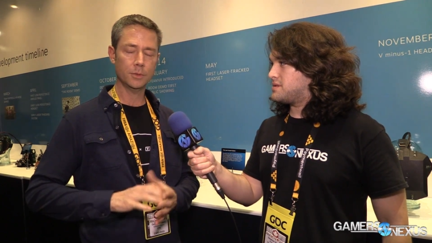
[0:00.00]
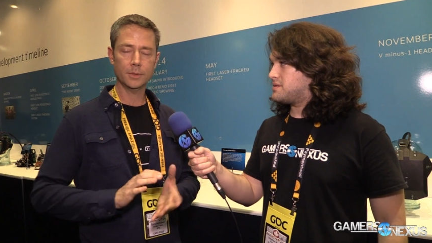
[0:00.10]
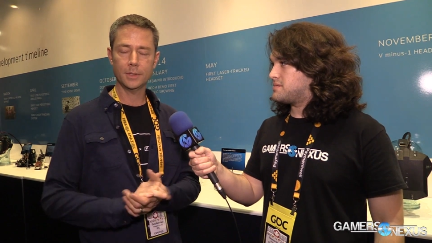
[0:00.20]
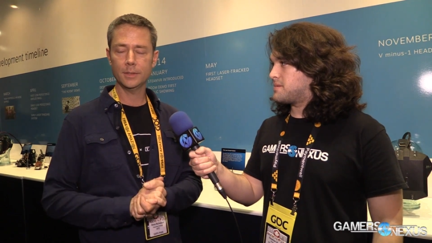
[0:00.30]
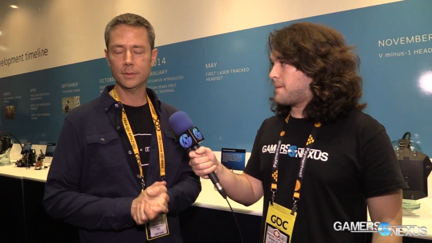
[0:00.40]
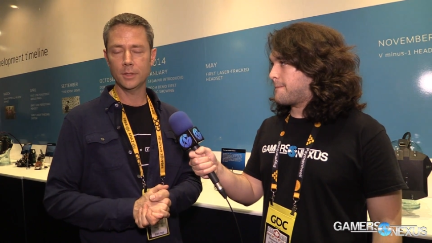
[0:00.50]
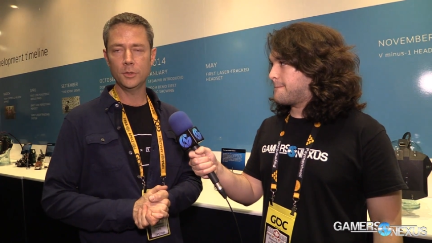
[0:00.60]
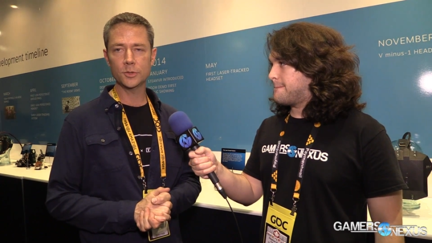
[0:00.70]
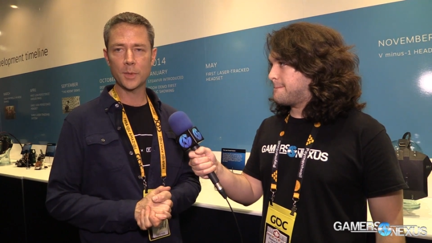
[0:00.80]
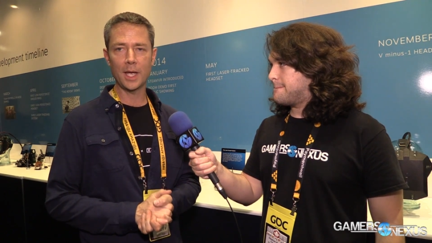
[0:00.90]
Speaker 1: we're, the, the
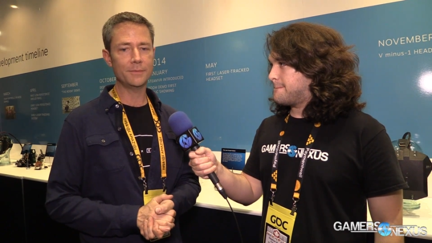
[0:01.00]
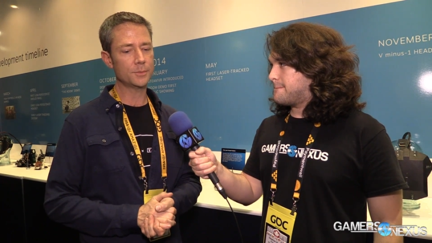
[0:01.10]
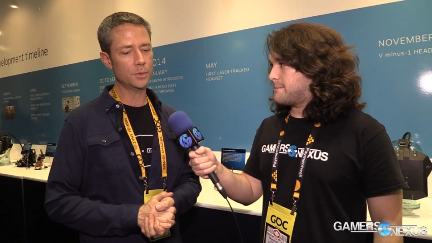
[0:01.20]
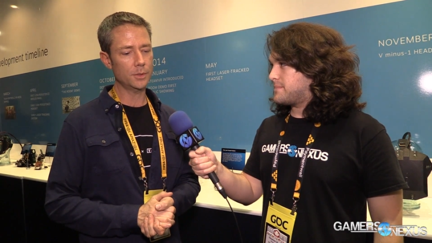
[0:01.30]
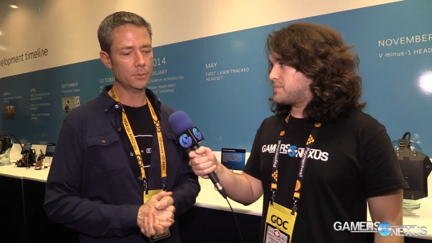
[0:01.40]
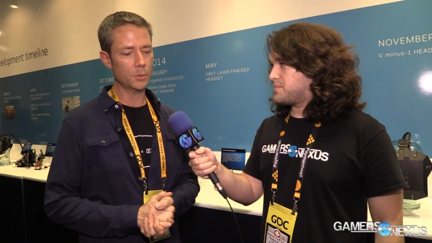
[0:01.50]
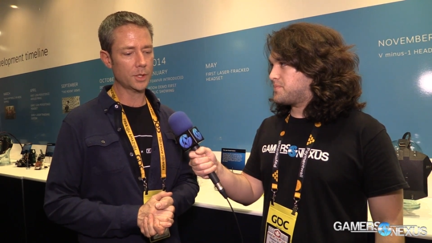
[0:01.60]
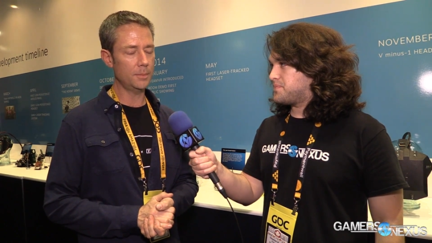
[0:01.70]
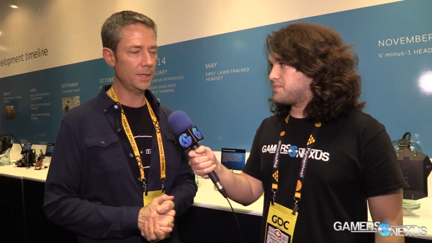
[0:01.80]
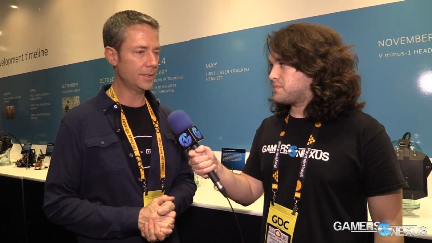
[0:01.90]
news we have is we're, we're
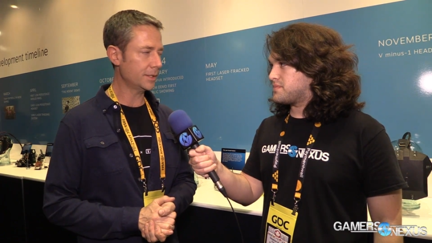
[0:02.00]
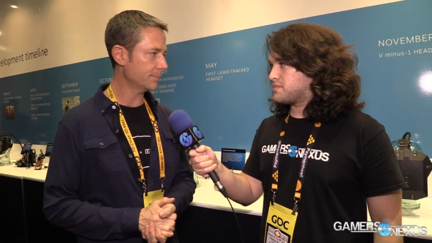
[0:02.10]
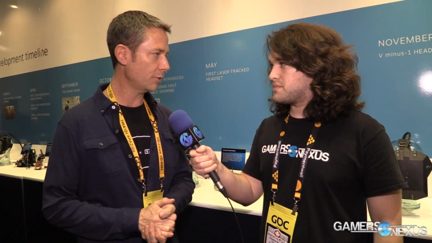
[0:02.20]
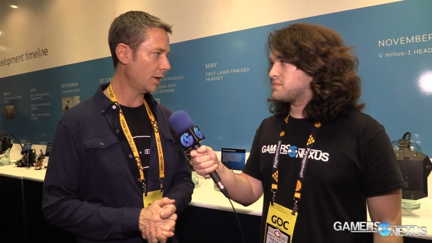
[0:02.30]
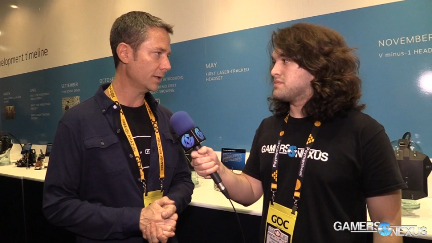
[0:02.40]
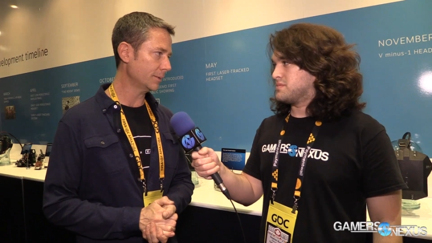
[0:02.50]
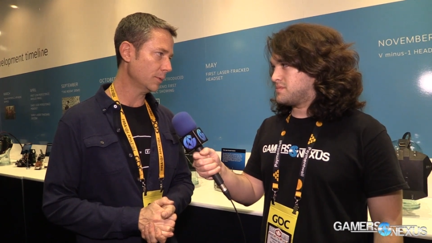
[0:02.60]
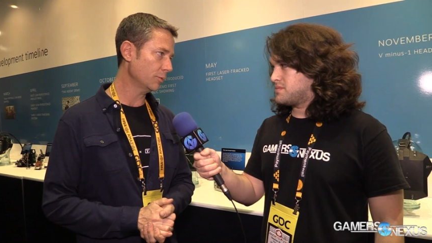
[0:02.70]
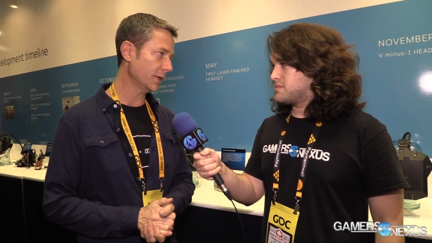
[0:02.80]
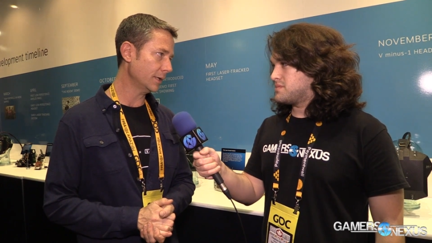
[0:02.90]
committed to the product, and we're
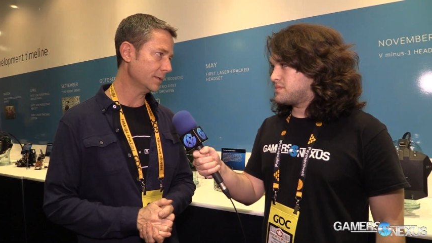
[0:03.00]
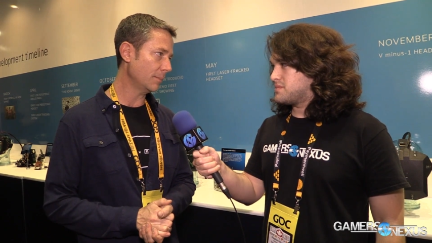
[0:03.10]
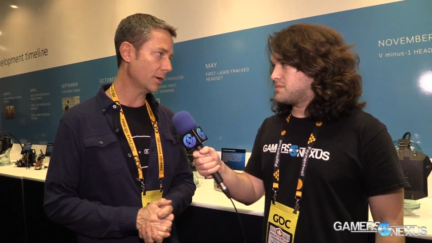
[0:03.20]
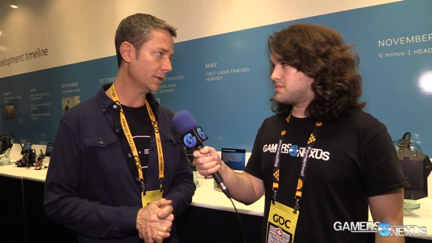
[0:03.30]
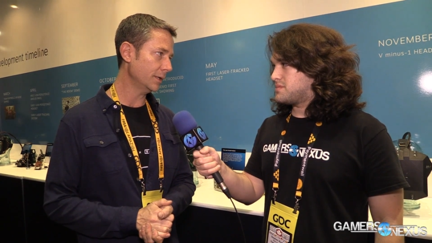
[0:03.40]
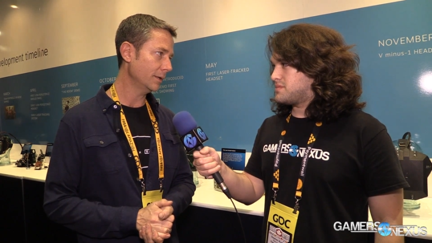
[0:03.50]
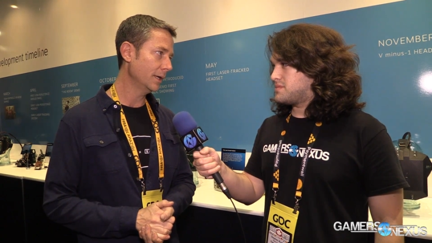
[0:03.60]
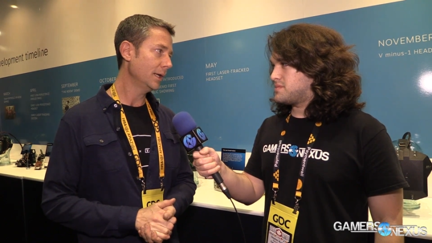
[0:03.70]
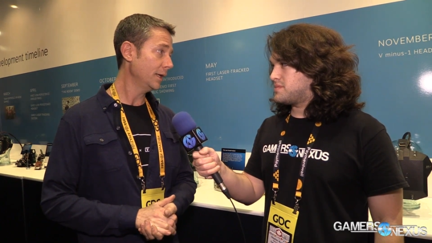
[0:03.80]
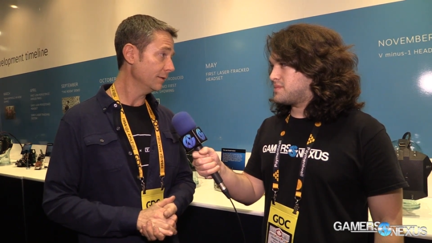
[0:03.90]
bringing it to market
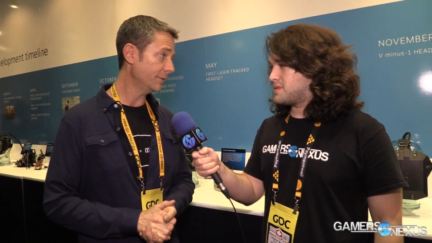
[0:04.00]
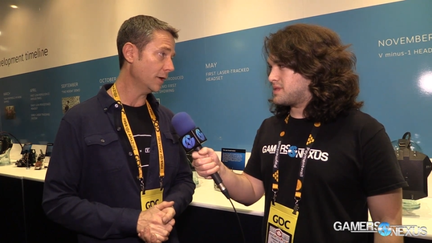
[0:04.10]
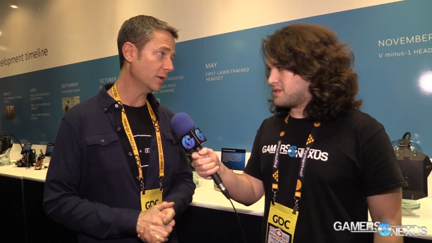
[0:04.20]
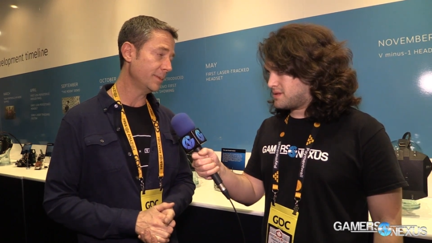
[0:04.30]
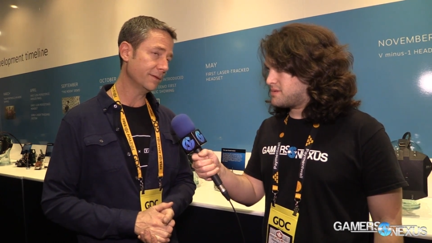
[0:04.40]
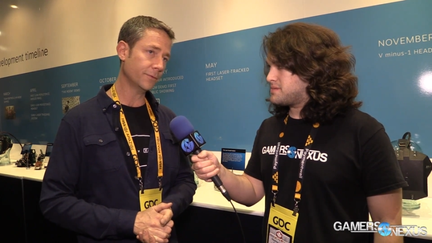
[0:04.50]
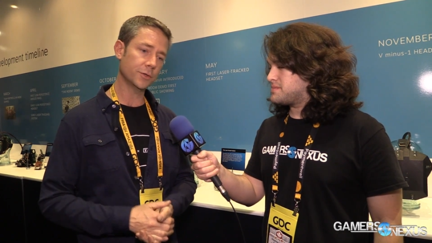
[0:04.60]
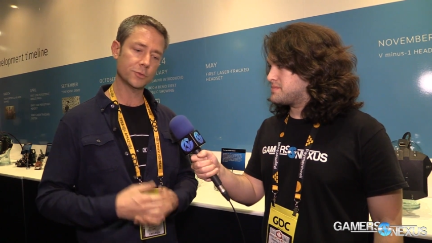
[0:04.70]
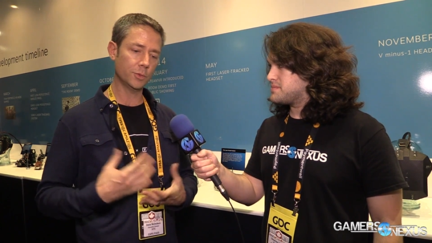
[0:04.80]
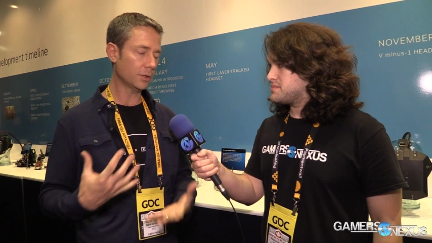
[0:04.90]
in the fall. It'll be the
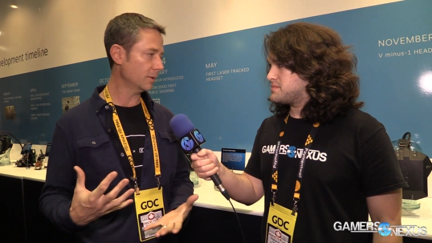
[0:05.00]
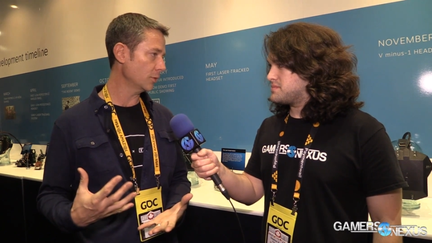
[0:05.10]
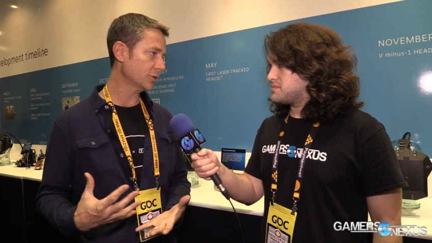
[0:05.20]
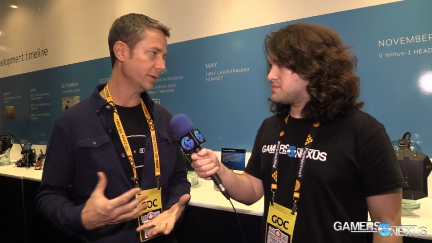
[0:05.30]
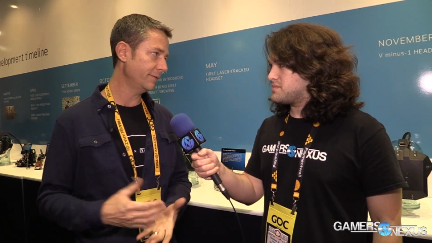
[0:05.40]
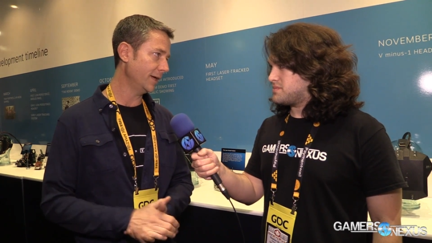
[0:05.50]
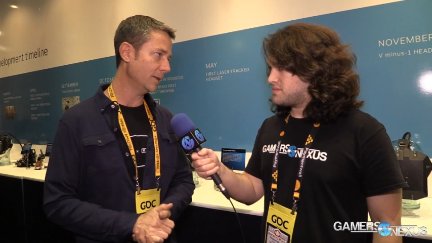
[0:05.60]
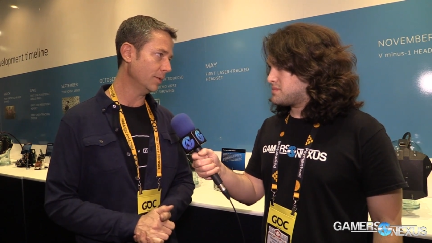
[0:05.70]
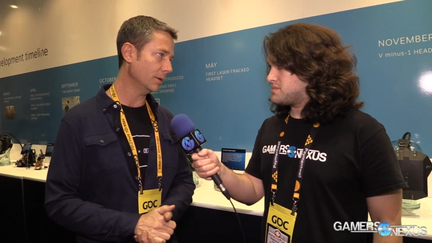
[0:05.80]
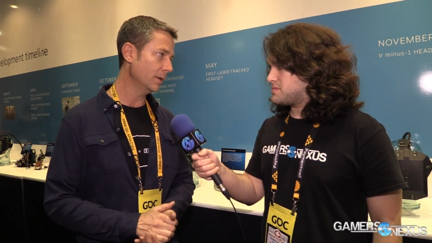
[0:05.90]
first real commercially
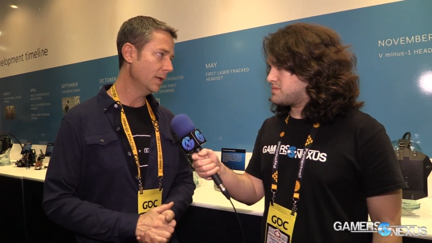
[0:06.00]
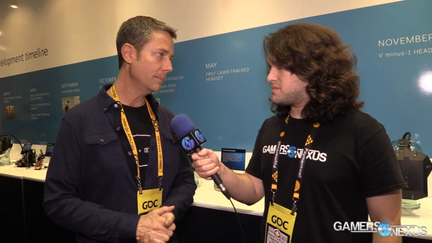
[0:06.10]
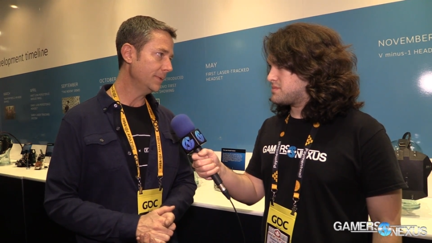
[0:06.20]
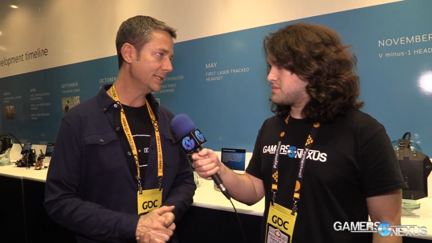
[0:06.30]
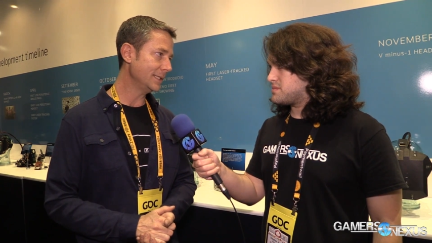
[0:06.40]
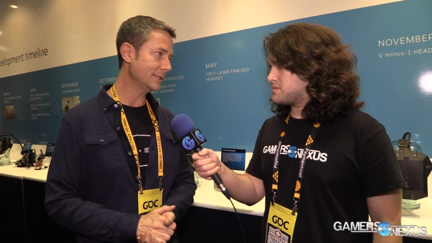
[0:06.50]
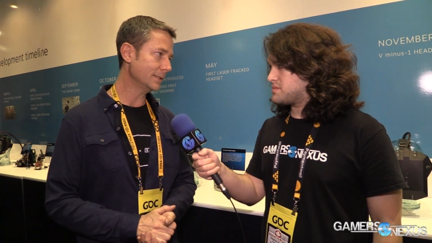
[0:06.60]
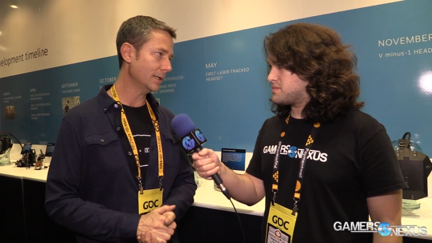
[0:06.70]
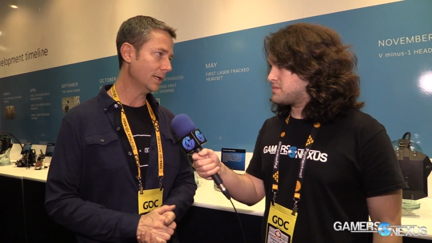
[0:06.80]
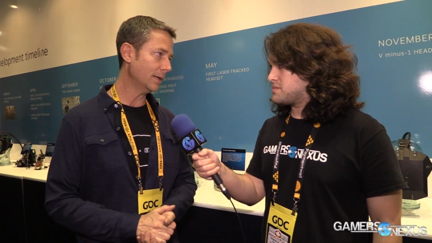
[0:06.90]
available PC-based
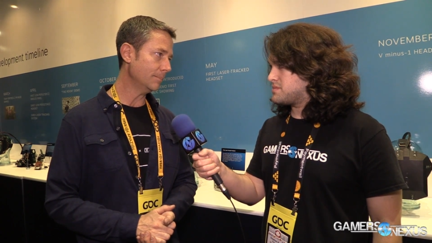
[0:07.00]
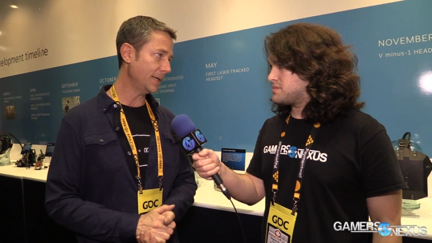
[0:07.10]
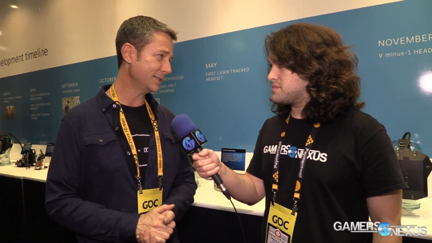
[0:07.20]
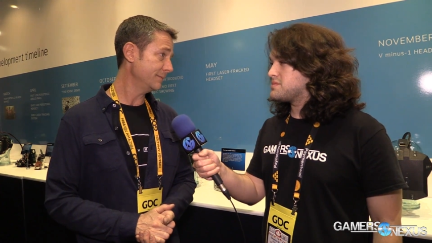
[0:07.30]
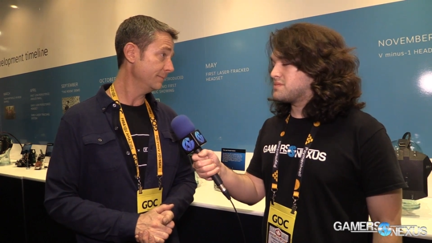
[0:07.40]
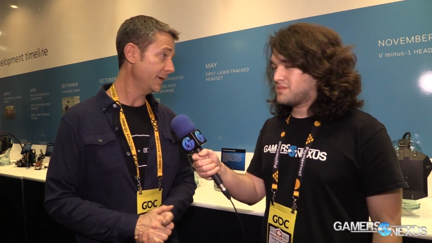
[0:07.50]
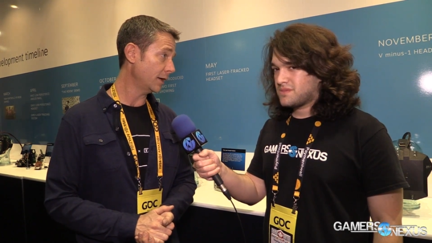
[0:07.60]
uh,